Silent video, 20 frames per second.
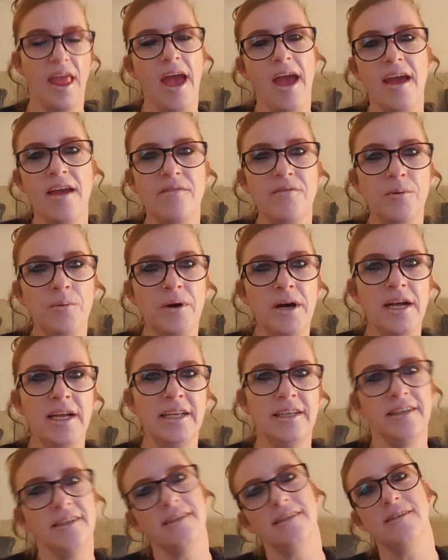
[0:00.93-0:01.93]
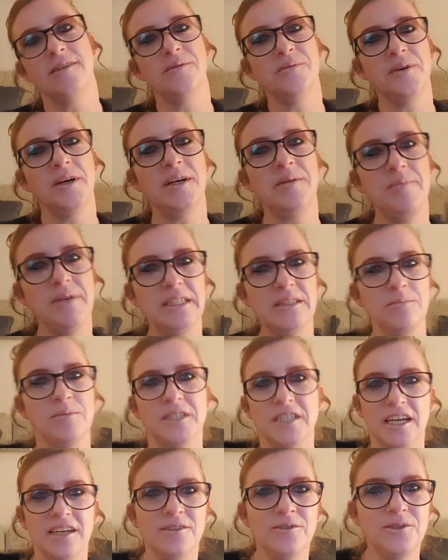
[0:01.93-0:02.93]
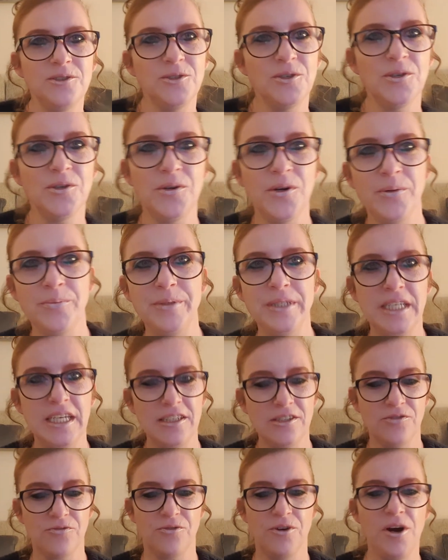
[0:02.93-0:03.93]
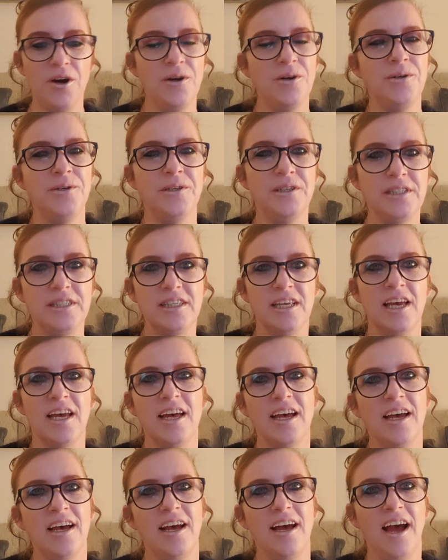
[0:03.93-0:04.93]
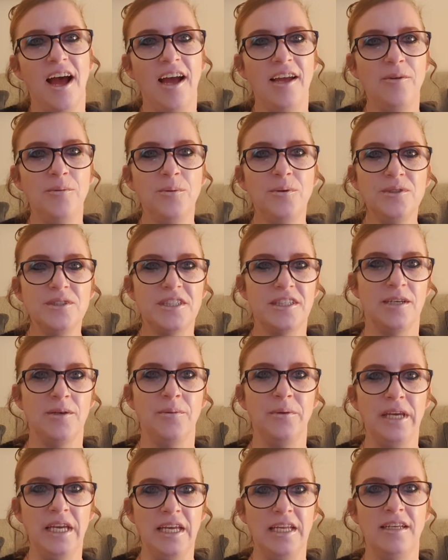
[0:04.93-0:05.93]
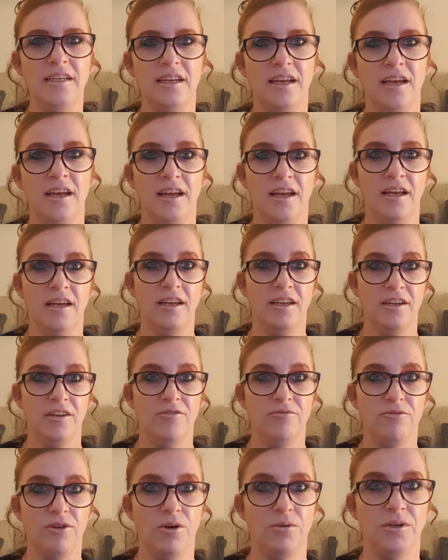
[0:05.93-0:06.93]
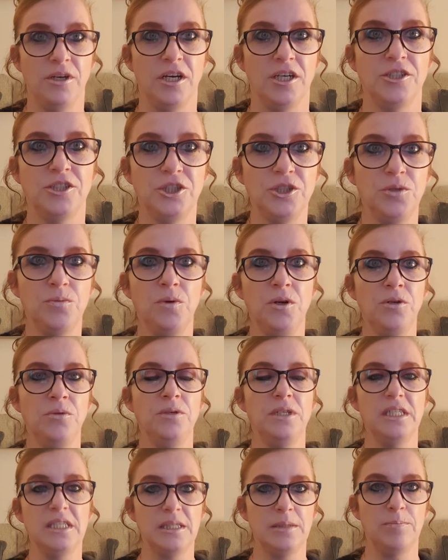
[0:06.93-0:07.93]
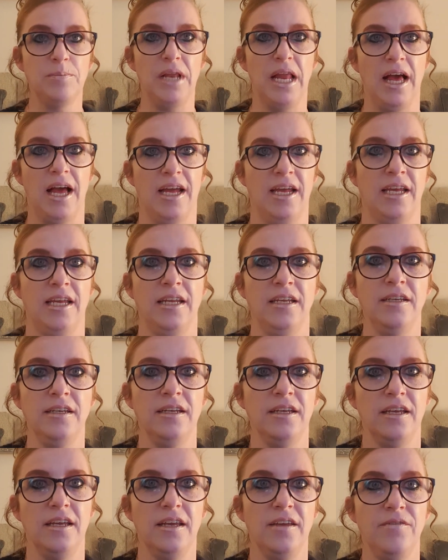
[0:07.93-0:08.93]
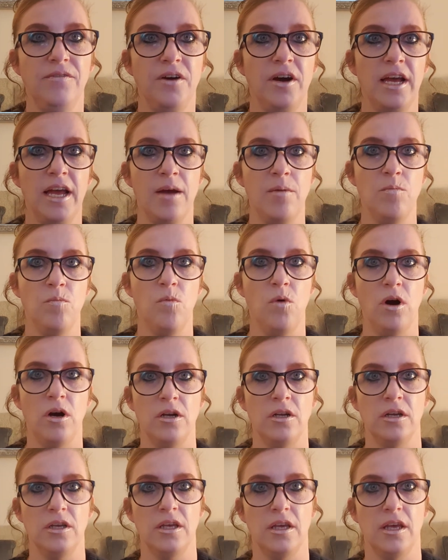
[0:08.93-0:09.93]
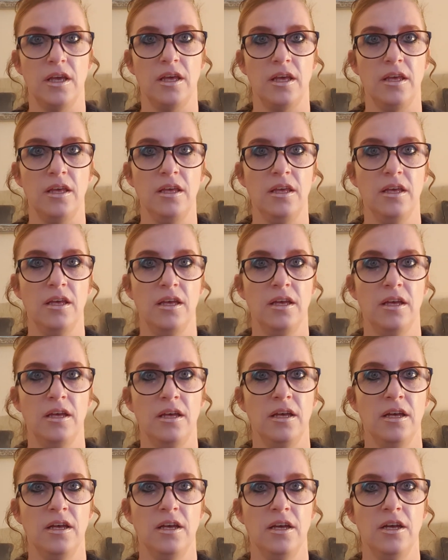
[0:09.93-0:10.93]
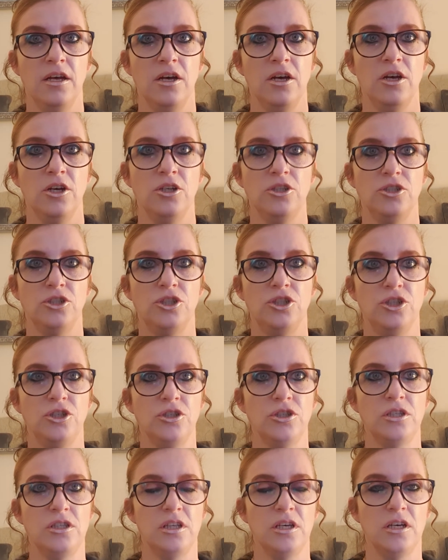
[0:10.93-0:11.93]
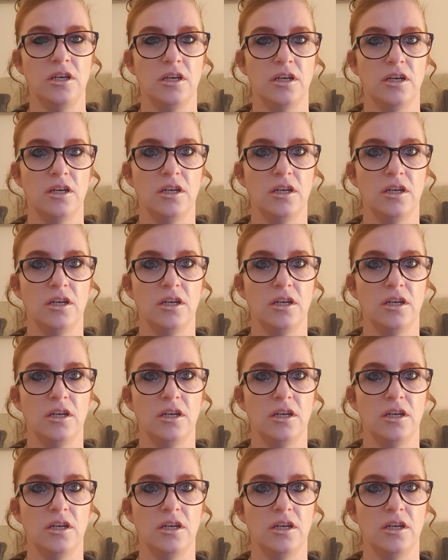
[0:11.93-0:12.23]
Hi everyone, welcome back to my channel, True Crime with Jess Rose. How you all doing? Right, I just want to explain, if I am wonky, just that,